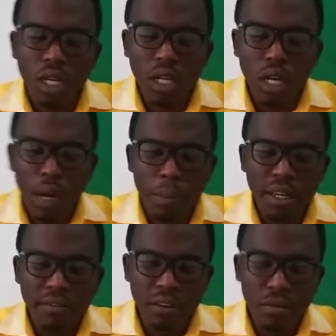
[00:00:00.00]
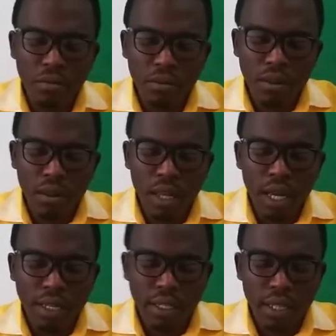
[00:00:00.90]
Apart from
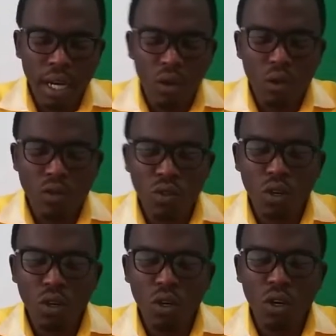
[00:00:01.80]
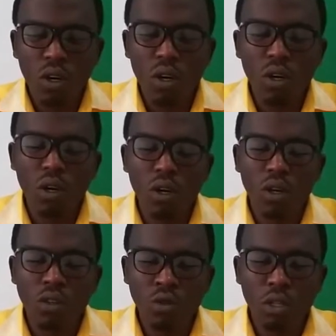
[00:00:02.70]
that, I
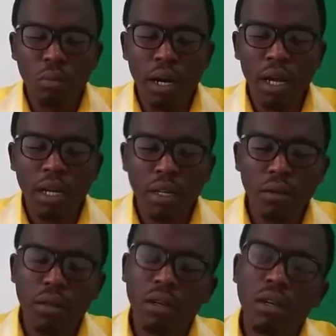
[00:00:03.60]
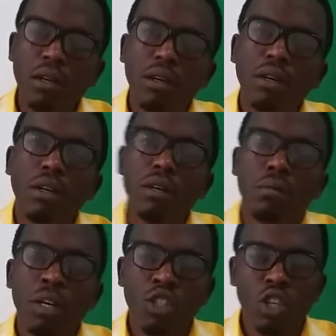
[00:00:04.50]
also, during my
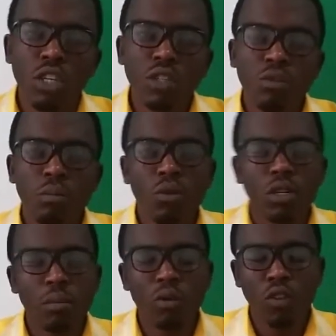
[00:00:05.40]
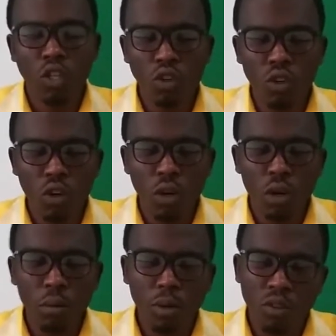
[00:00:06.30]
journey to build a
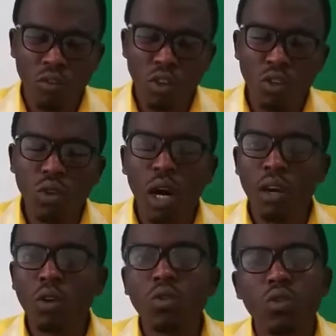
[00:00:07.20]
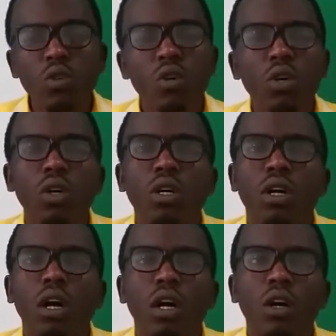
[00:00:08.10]
professional portfolio, I also
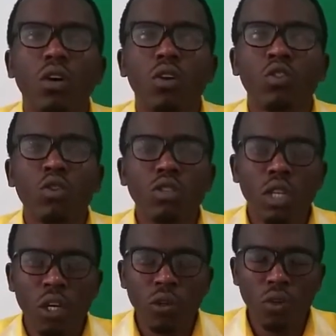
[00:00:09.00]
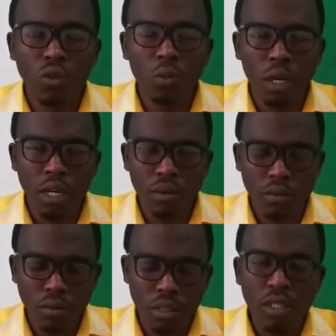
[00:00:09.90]
wrote a resume.
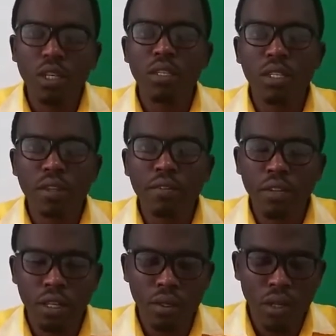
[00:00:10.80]
It's a CV.